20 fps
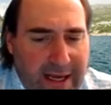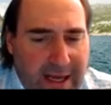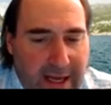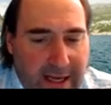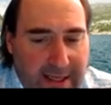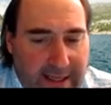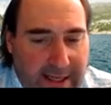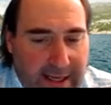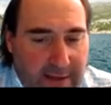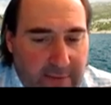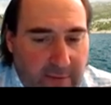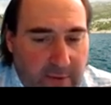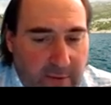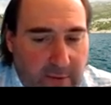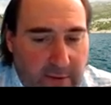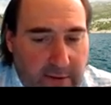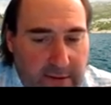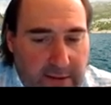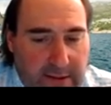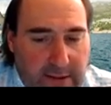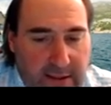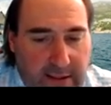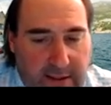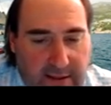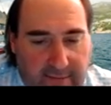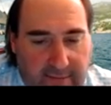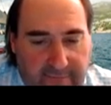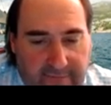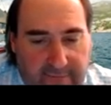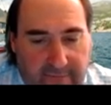Again, we're really
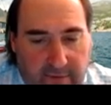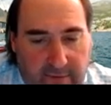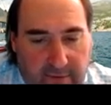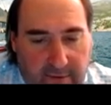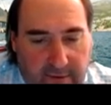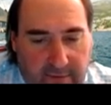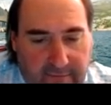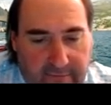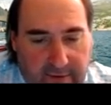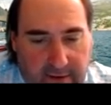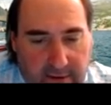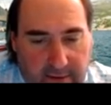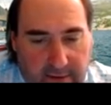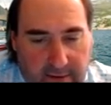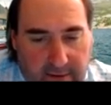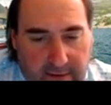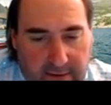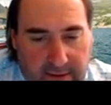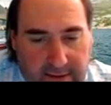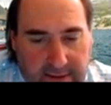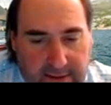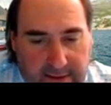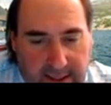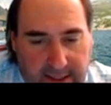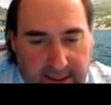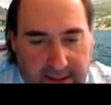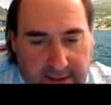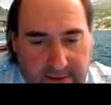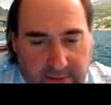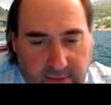looking for, if we call all these
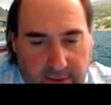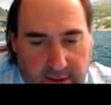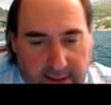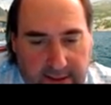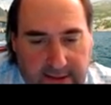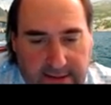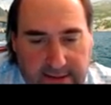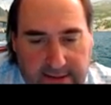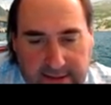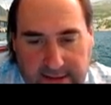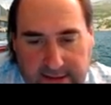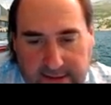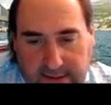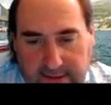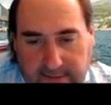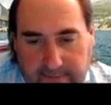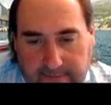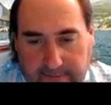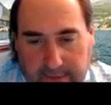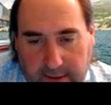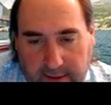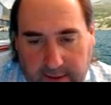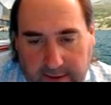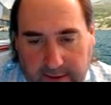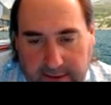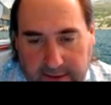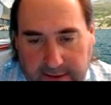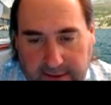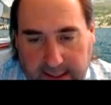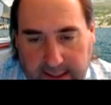guys ones, all
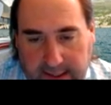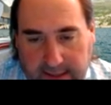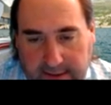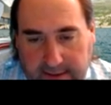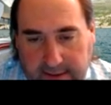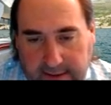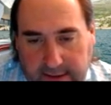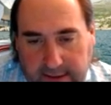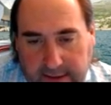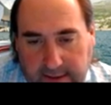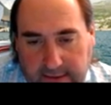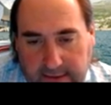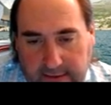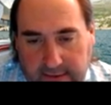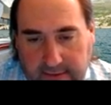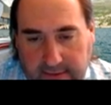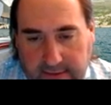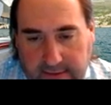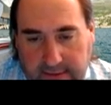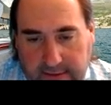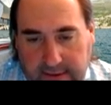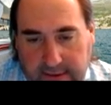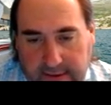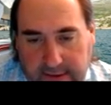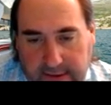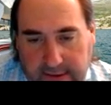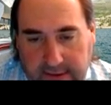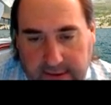these guys twos,